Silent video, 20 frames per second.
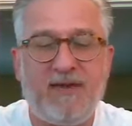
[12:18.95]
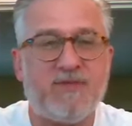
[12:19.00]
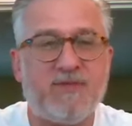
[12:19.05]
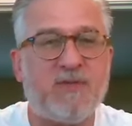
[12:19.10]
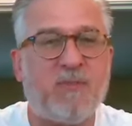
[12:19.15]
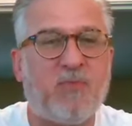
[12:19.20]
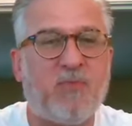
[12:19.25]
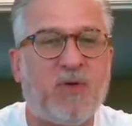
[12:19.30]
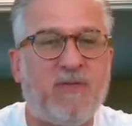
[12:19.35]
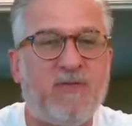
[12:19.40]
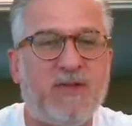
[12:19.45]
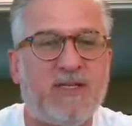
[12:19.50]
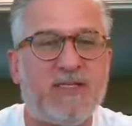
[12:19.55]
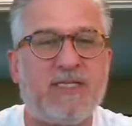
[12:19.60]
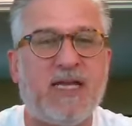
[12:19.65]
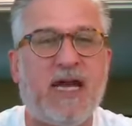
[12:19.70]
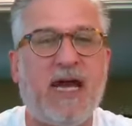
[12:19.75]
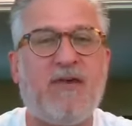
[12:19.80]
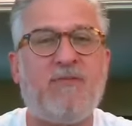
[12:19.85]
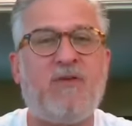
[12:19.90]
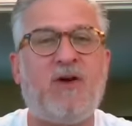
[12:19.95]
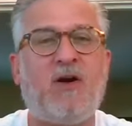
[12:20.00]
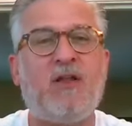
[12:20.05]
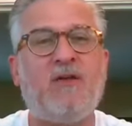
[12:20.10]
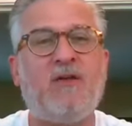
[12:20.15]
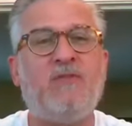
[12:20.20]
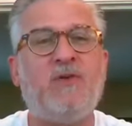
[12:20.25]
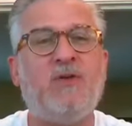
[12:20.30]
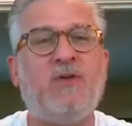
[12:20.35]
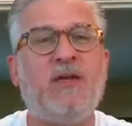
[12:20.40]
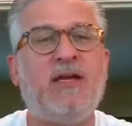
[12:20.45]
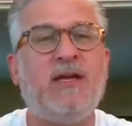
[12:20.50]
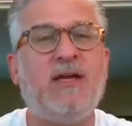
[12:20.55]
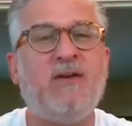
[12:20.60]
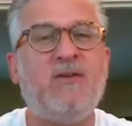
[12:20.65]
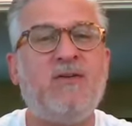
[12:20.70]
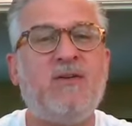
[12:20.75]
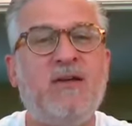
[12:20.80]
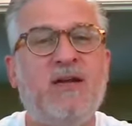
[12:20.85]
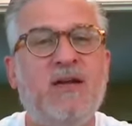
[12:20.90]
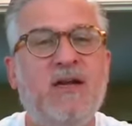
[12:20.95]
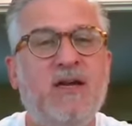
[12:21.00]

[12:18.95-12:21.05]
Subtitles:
It was a privilege to have all of you here.